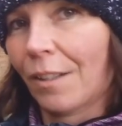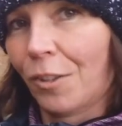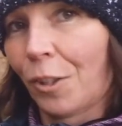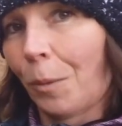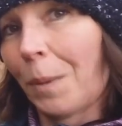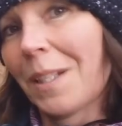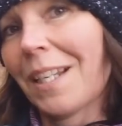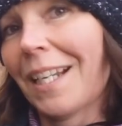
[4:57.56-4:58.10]

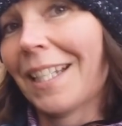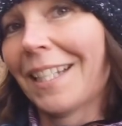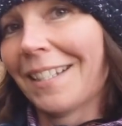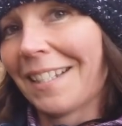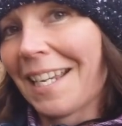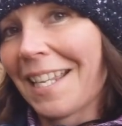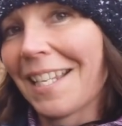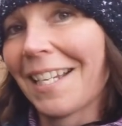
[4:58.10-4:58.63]
shall we take it
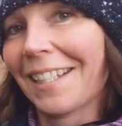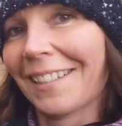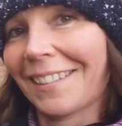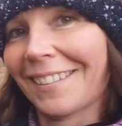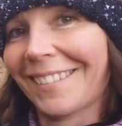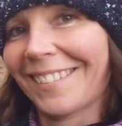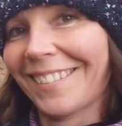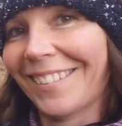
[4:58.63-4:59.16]
together?
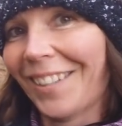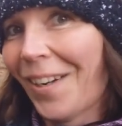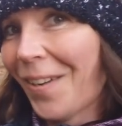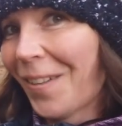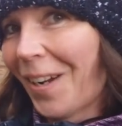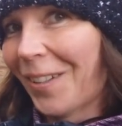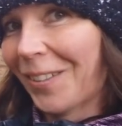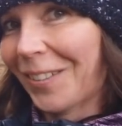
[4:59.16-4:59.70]
Who
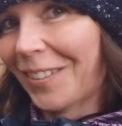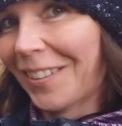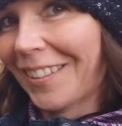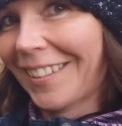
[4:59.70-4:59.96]
knows?